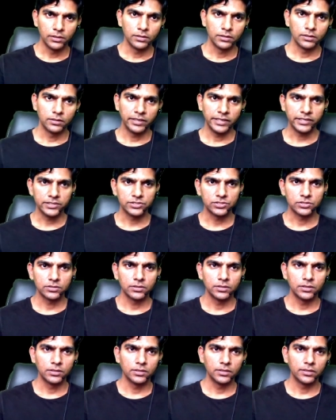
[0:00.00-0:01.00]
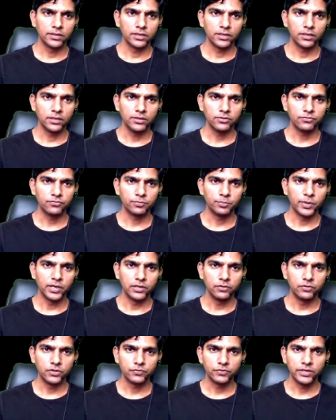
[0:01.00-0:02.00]
Next, if
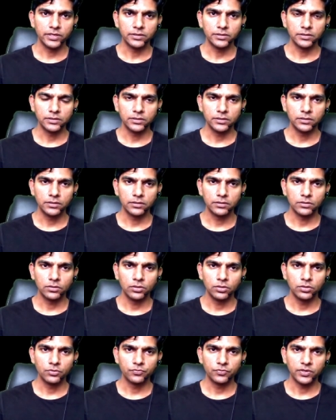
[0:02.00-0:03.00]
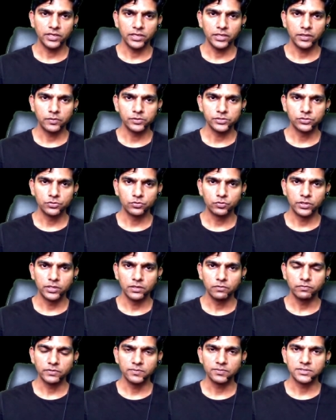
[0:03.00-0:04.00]
power factor of E equals to
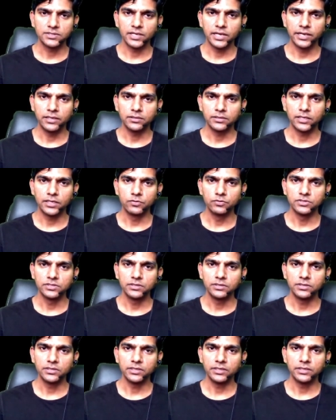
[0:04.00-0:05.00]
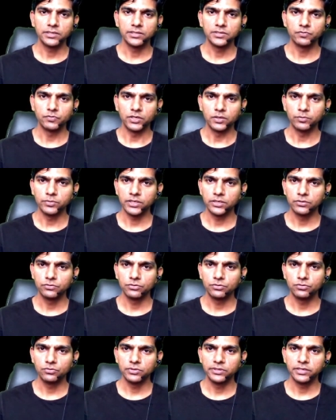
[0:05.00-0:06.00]
25 sine 1000 T is 1 by
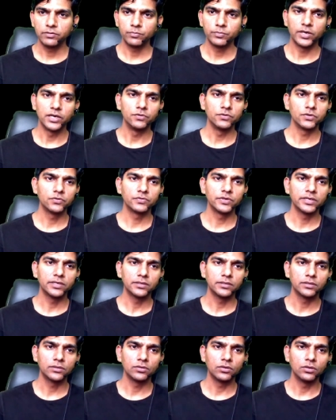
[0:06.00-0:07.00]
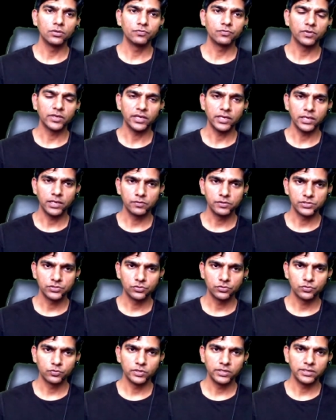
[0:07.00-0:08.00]
root 2, then power factor of E equals to
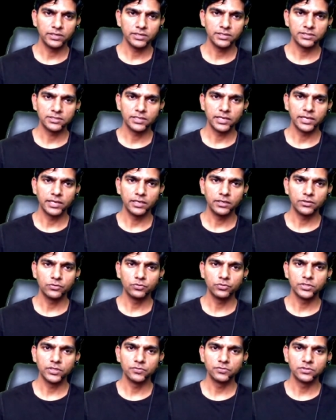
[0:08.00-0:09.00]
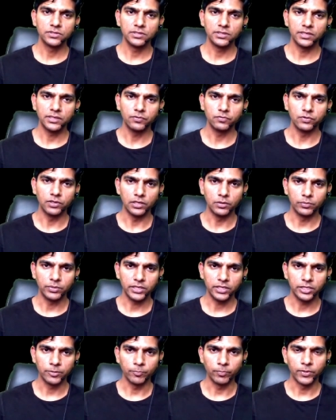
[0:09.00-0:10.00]
20 sine 2000 T will
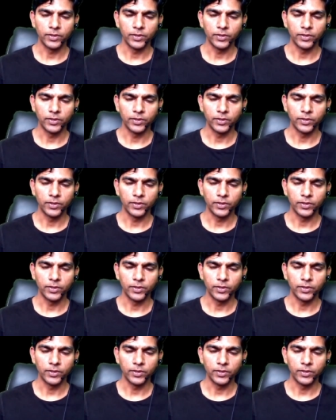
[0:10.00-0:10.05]
be.